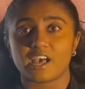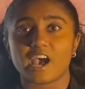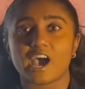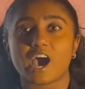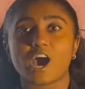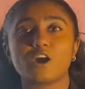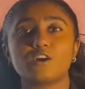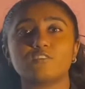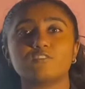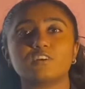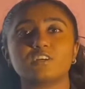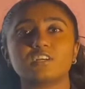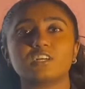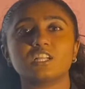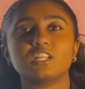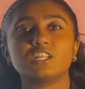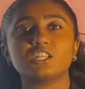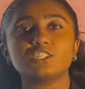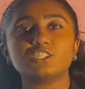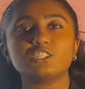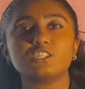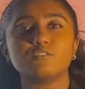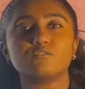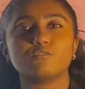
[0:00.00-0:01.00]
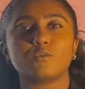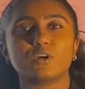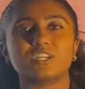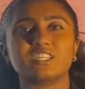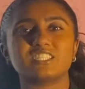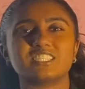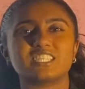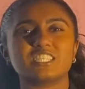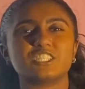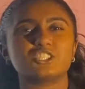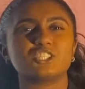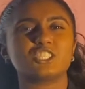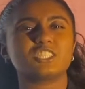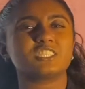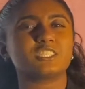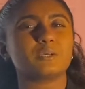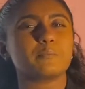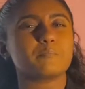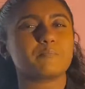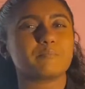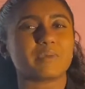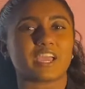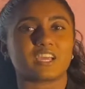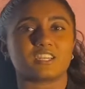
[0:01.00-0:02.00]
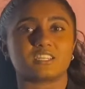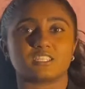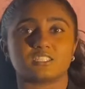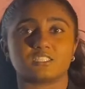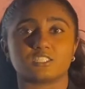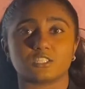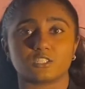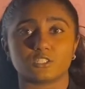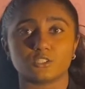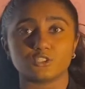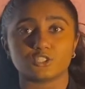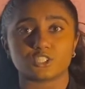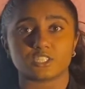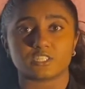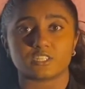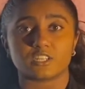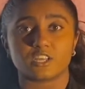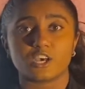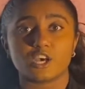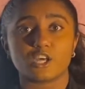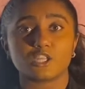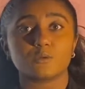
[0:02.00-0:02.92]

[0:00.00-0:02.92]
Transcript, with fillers: However, collision avoidance is just a band-aid solution.